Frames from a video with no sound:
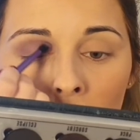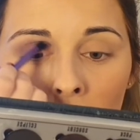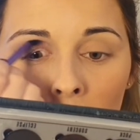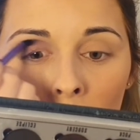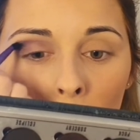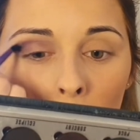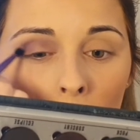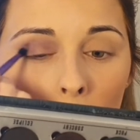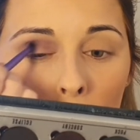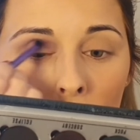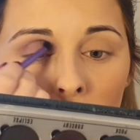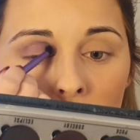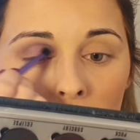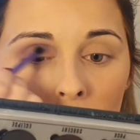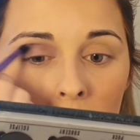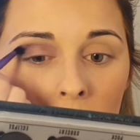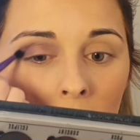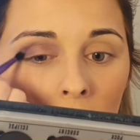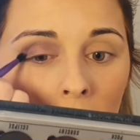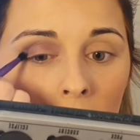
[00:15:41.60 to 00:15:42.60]
What I might do
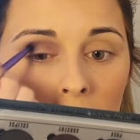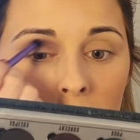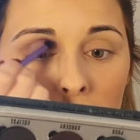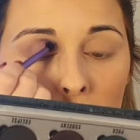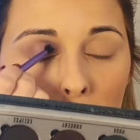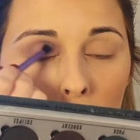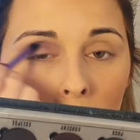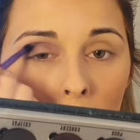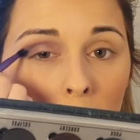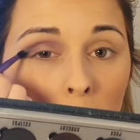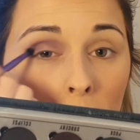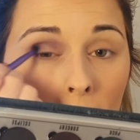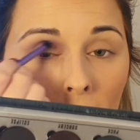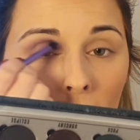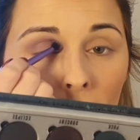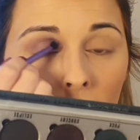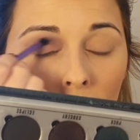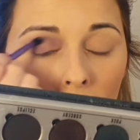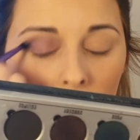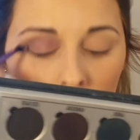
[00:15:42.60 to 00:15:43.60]
is like do a purple
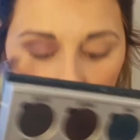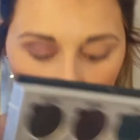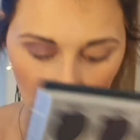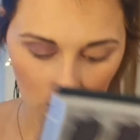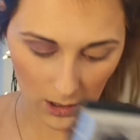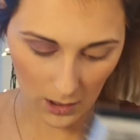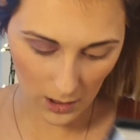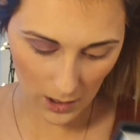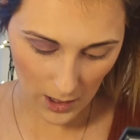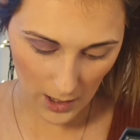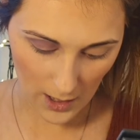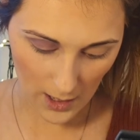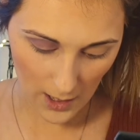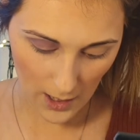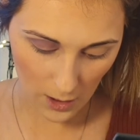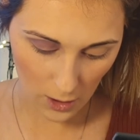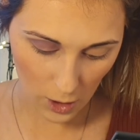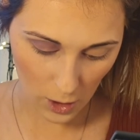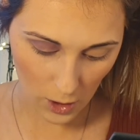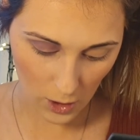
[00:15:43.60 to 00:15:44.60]
background and then
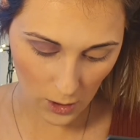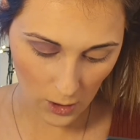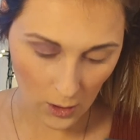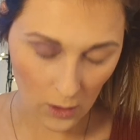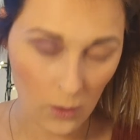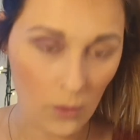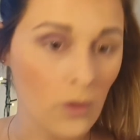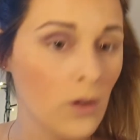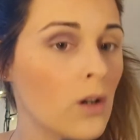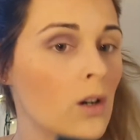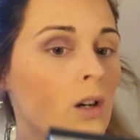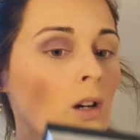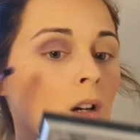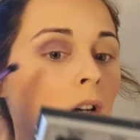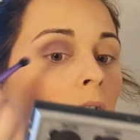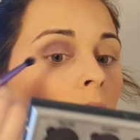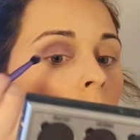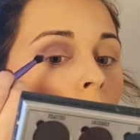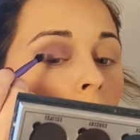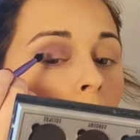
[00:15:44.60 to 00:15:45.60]
do
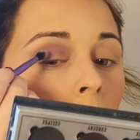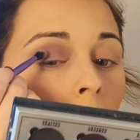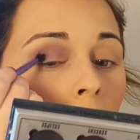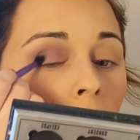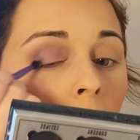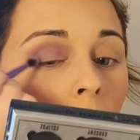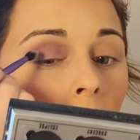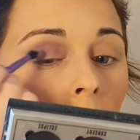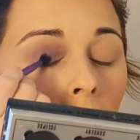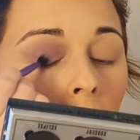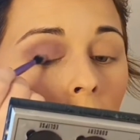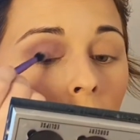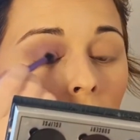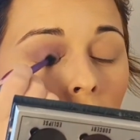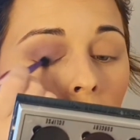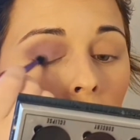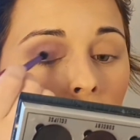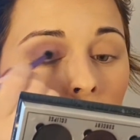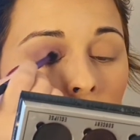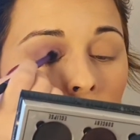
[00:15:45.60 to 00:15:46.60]

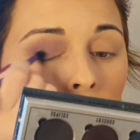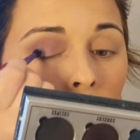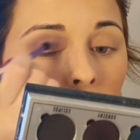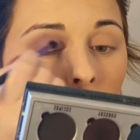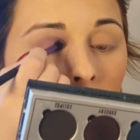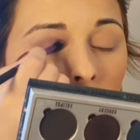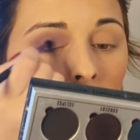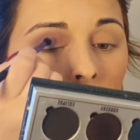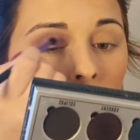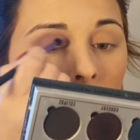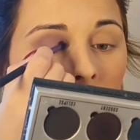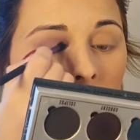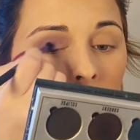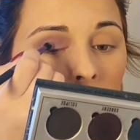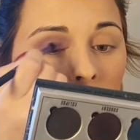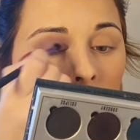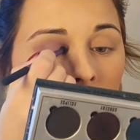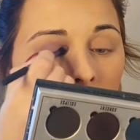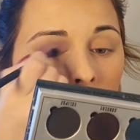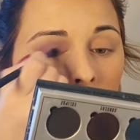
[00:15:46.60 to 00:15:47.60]
like a cut crease.